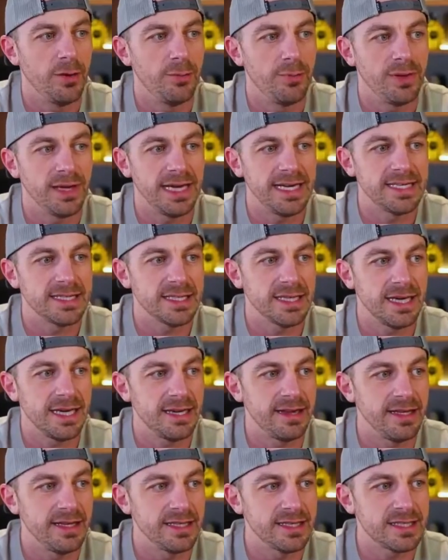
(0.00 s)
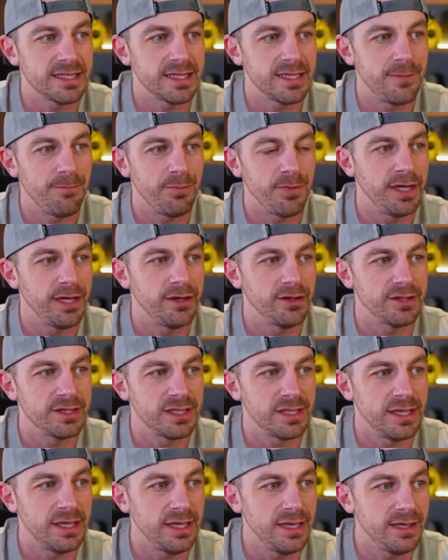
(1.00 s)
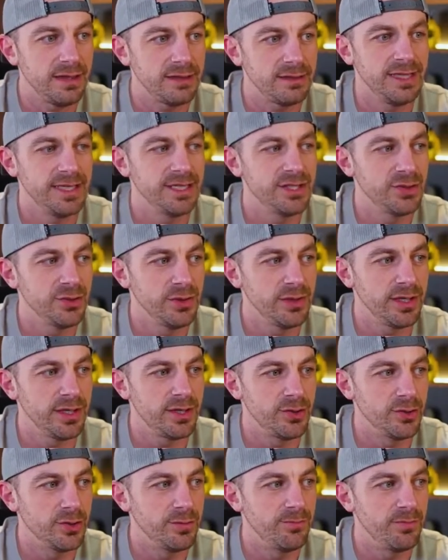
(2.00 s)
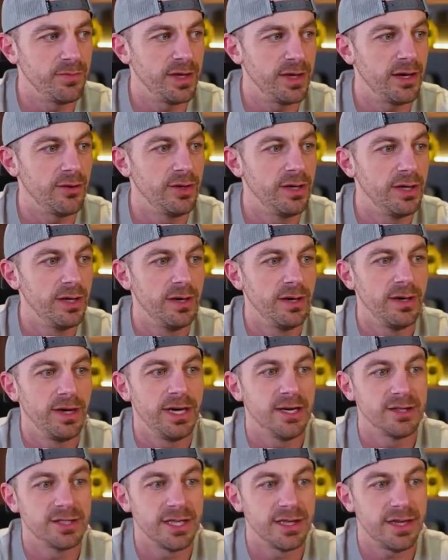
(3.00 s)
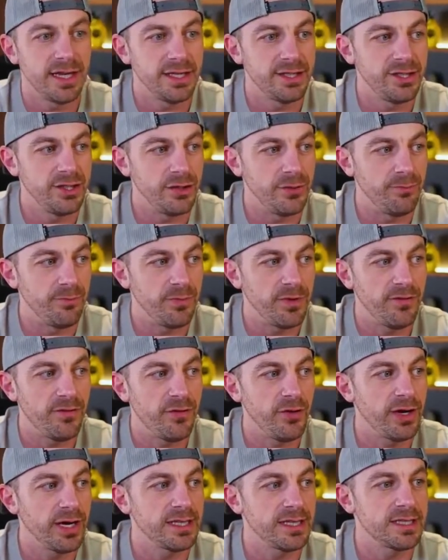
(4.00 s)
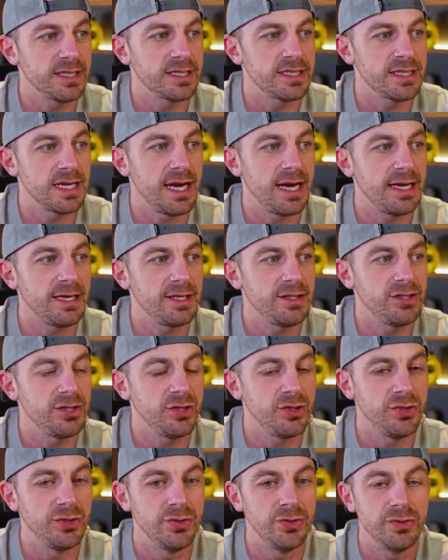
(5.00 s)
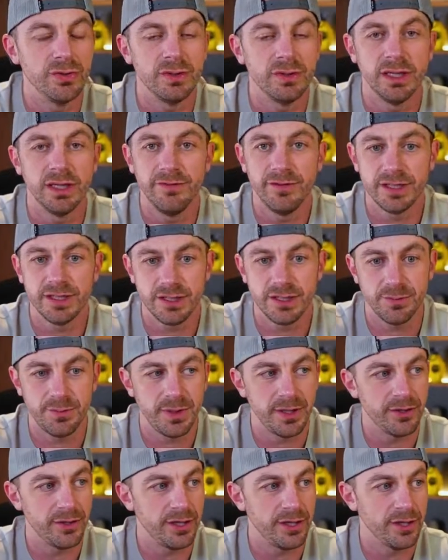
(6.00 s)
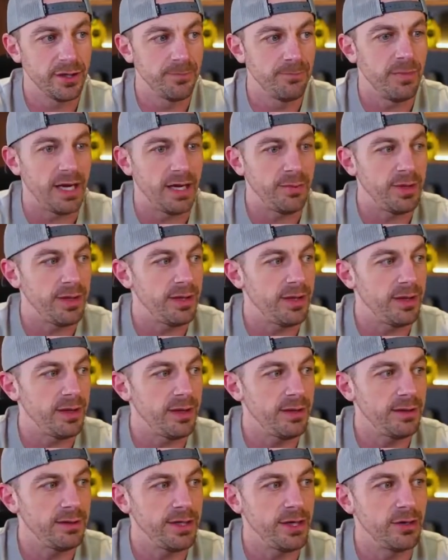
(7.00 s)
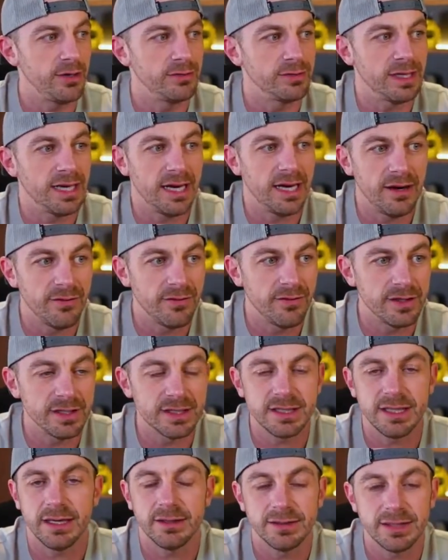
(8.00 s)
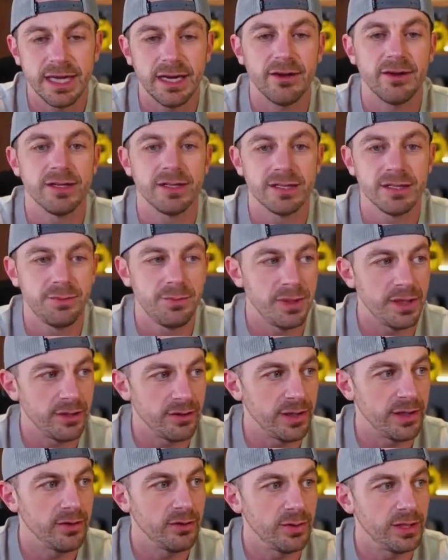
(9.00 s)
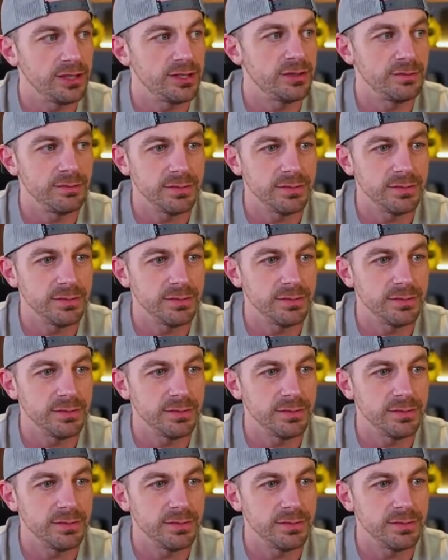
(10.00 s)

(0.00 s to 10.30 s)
place like this in your city, it's really cool. Now, here's the thing too, if you guys decide to live in Superior, maybe you don't have this downtown in Superior, which